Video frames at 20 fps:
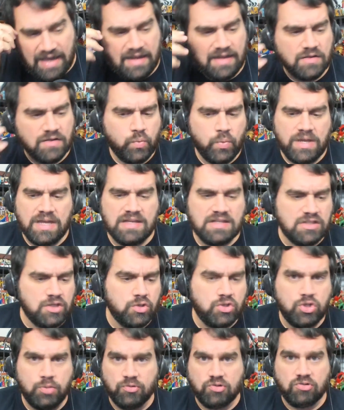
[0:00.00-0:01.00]
And as we,
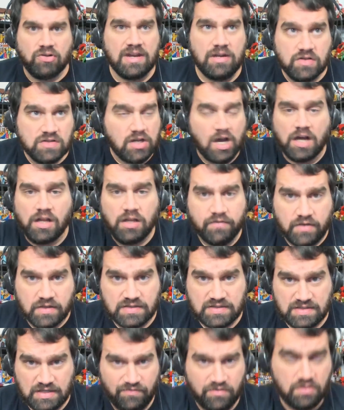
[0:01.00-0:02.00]
as YouTube creators, all
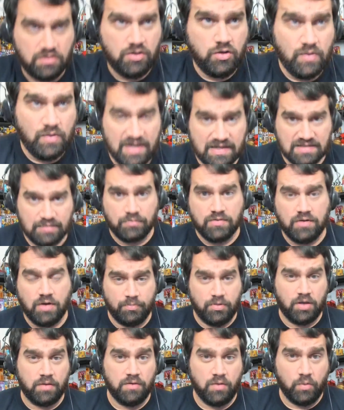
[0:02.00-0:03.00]
of us, even you guys, I'm,
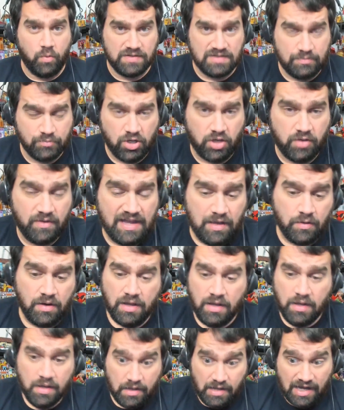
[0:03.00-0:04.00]
I'm the ones I'm calling
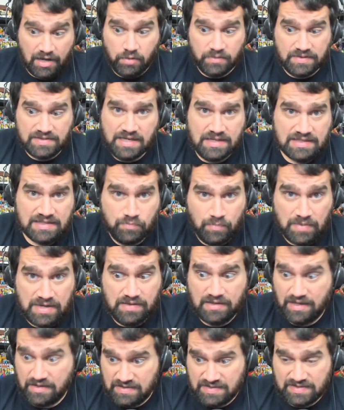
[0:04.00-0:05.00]
out, I don't say this
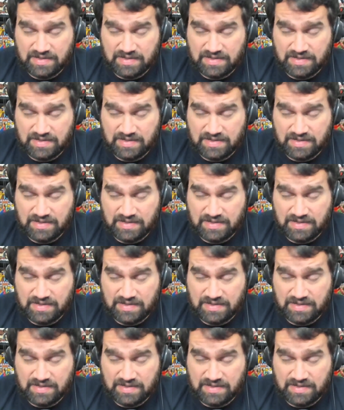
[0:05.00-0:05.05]
meanly.